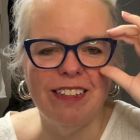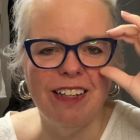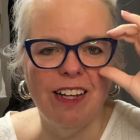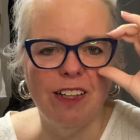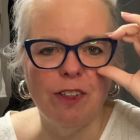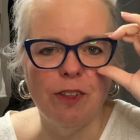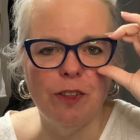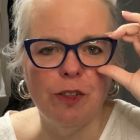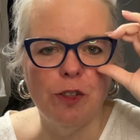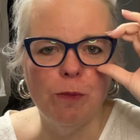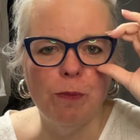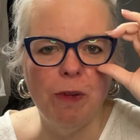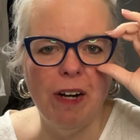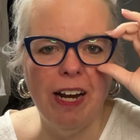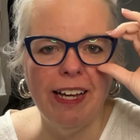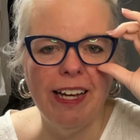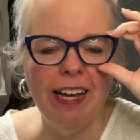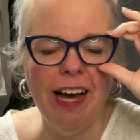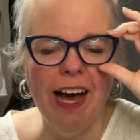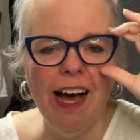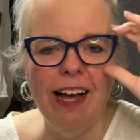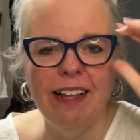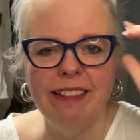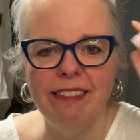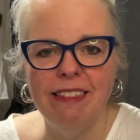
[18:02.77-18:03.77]
colors. But I
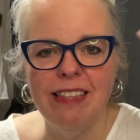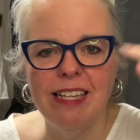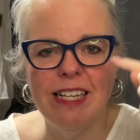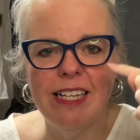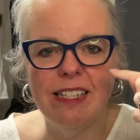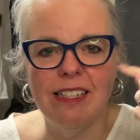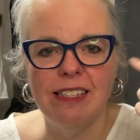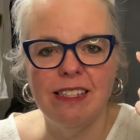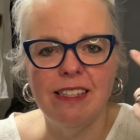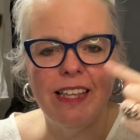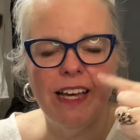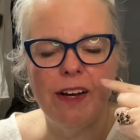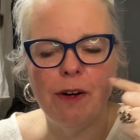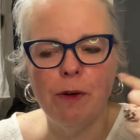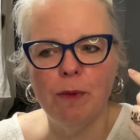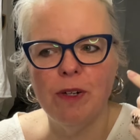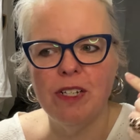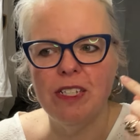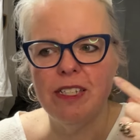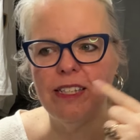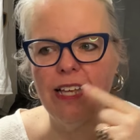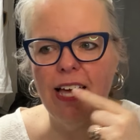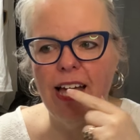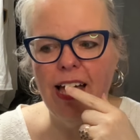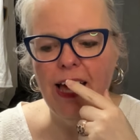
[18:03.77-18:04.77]
got this, there
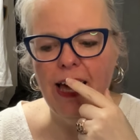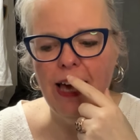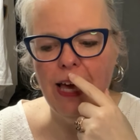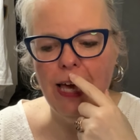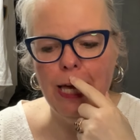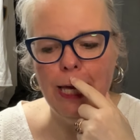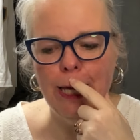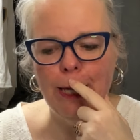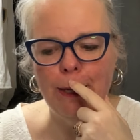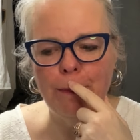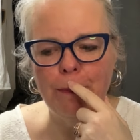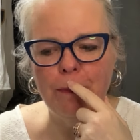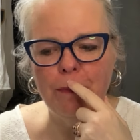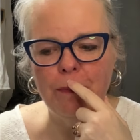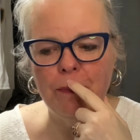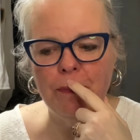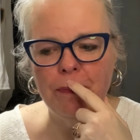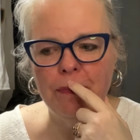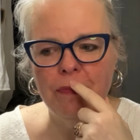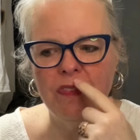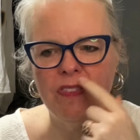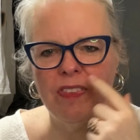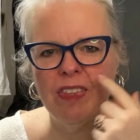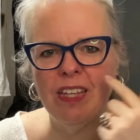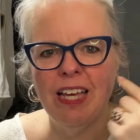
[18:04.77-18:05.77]
was a
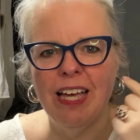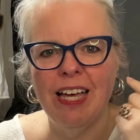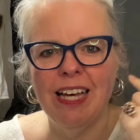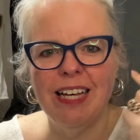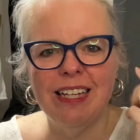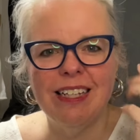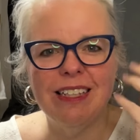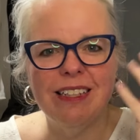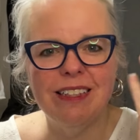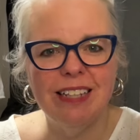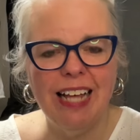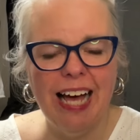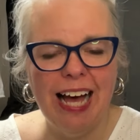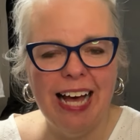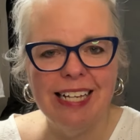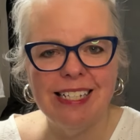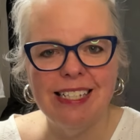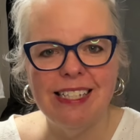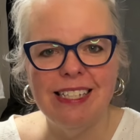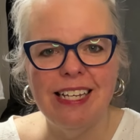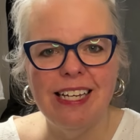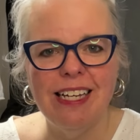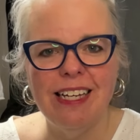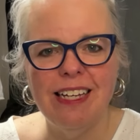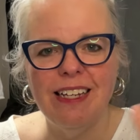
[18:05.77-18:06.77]

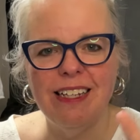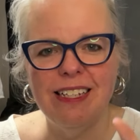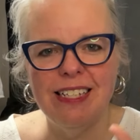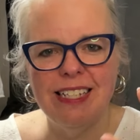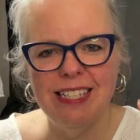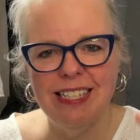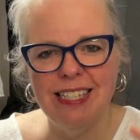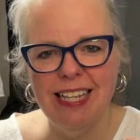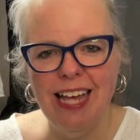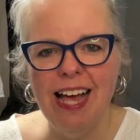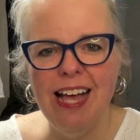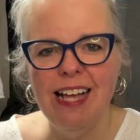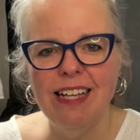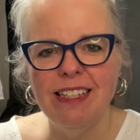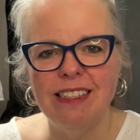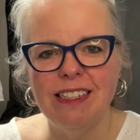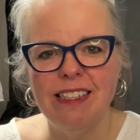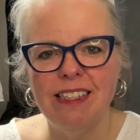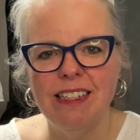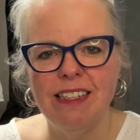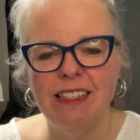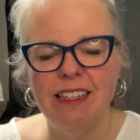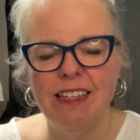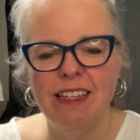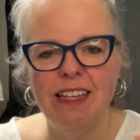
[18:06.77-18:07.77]
classic set
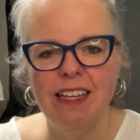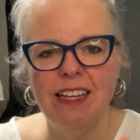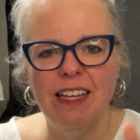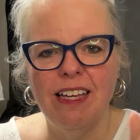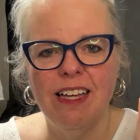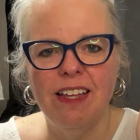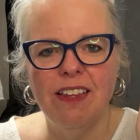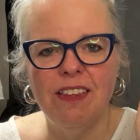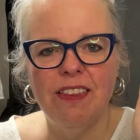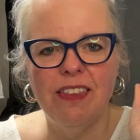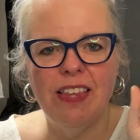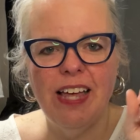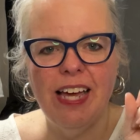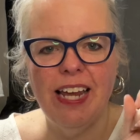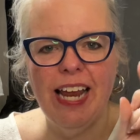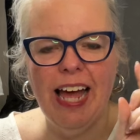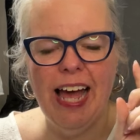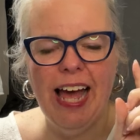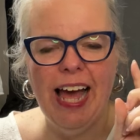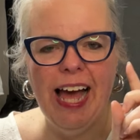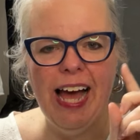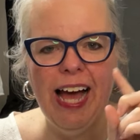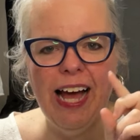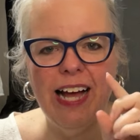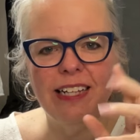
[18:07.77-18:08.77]
that
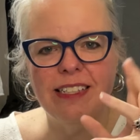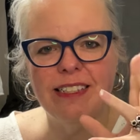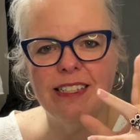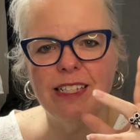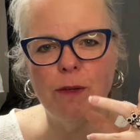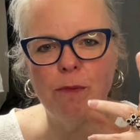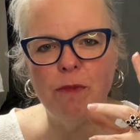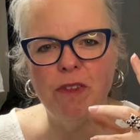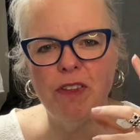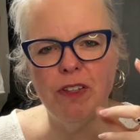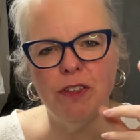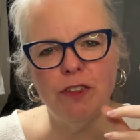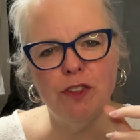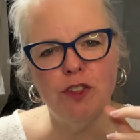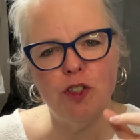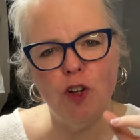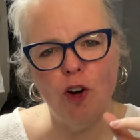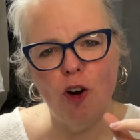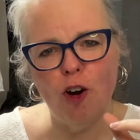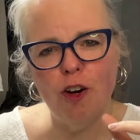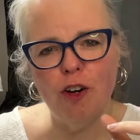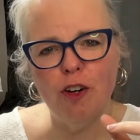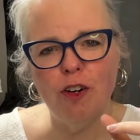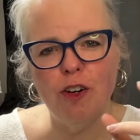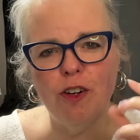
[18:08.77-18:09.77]
had some of the
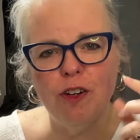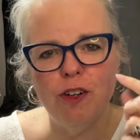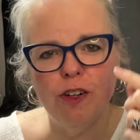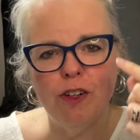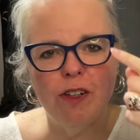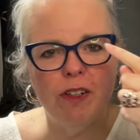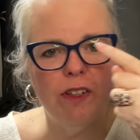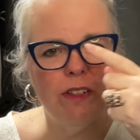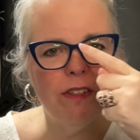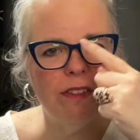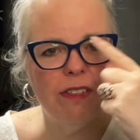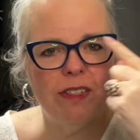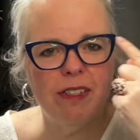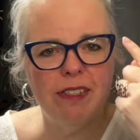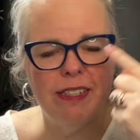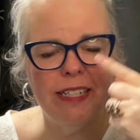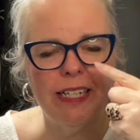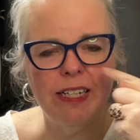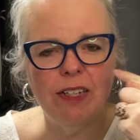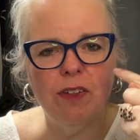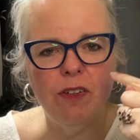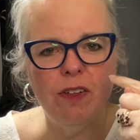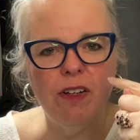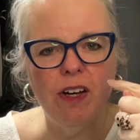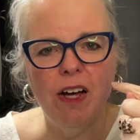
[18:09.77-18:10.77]
darker
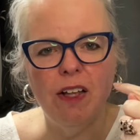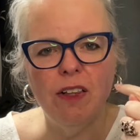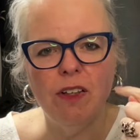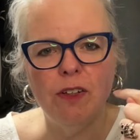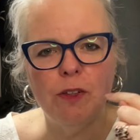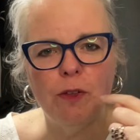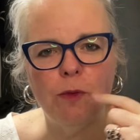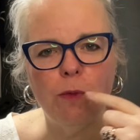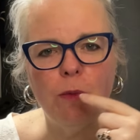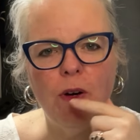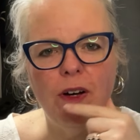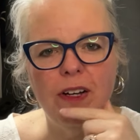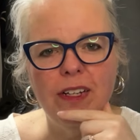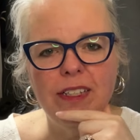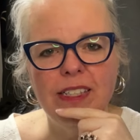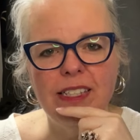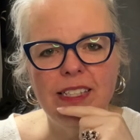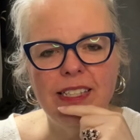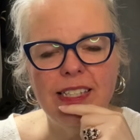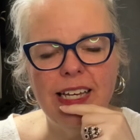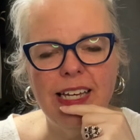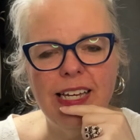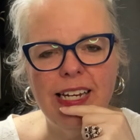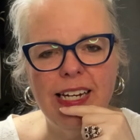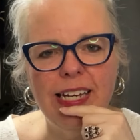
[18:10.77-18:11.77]
single colored ones
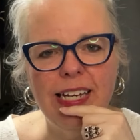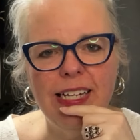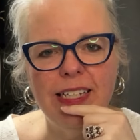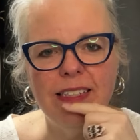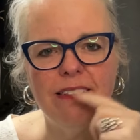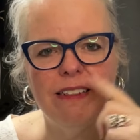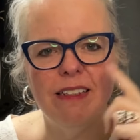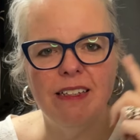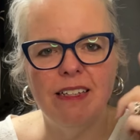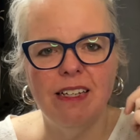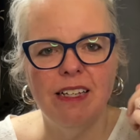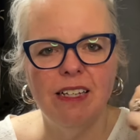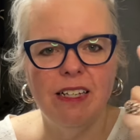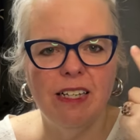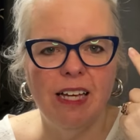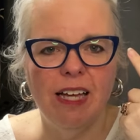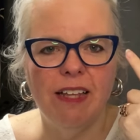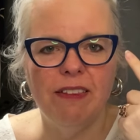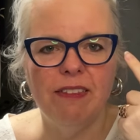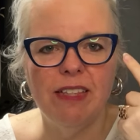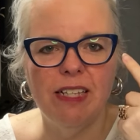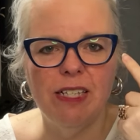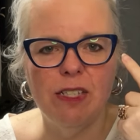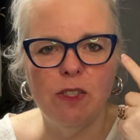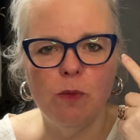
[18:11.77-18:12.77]
in it.
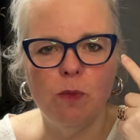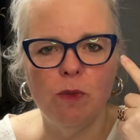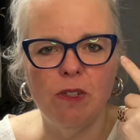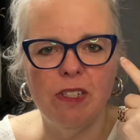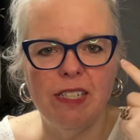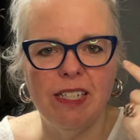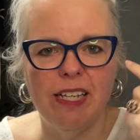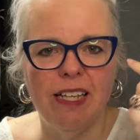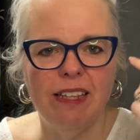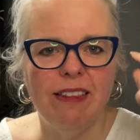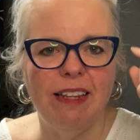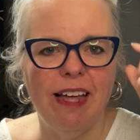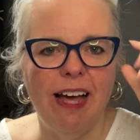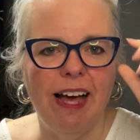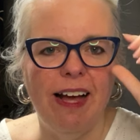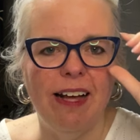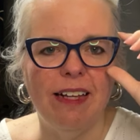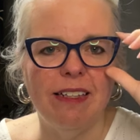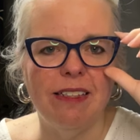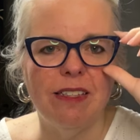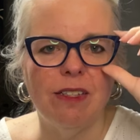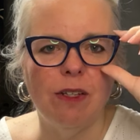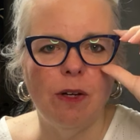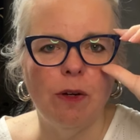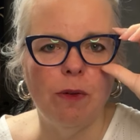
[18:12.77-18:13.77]
And this was in that,
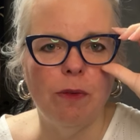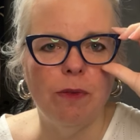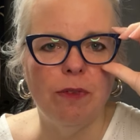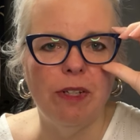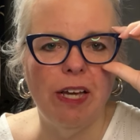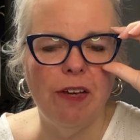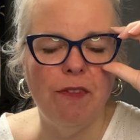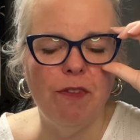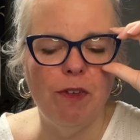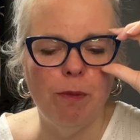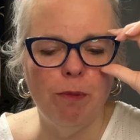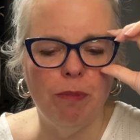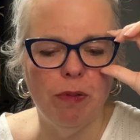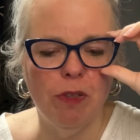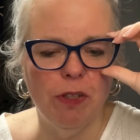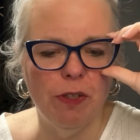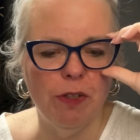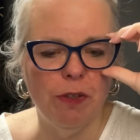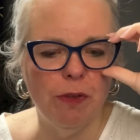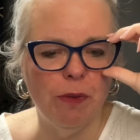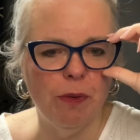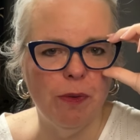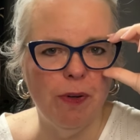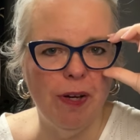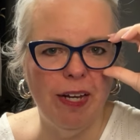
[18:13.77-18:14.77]
so navy
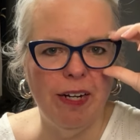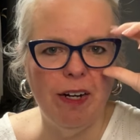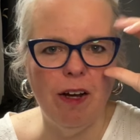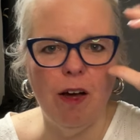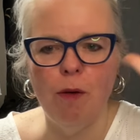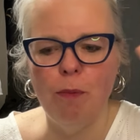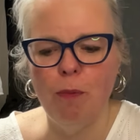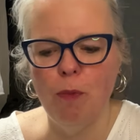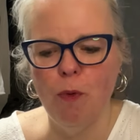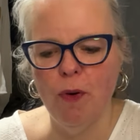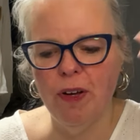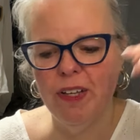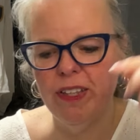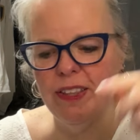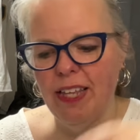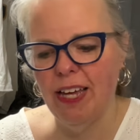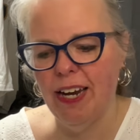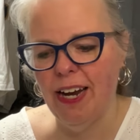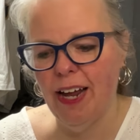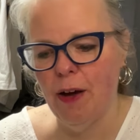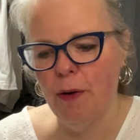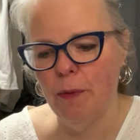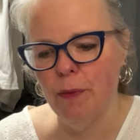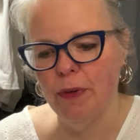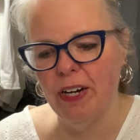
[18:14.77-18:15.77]
blue. And I'll point that
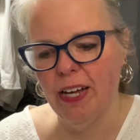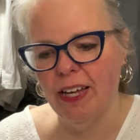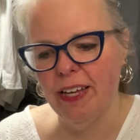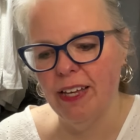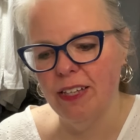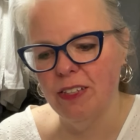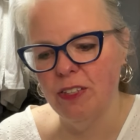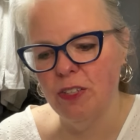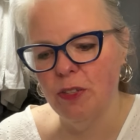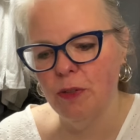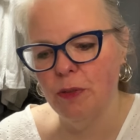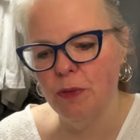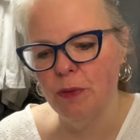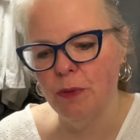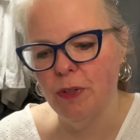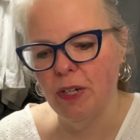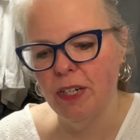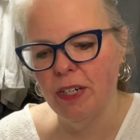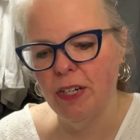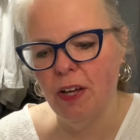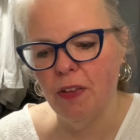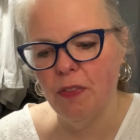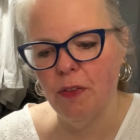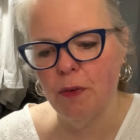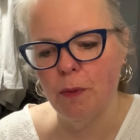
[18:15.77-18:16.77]
out when I get to
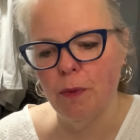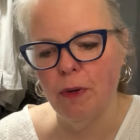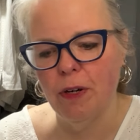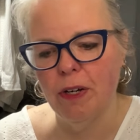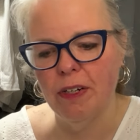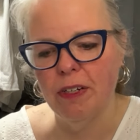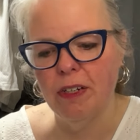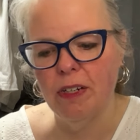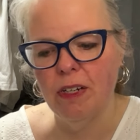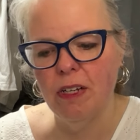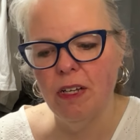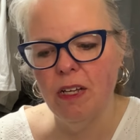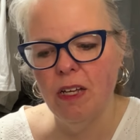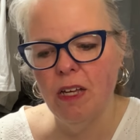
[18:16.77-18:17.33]
another one.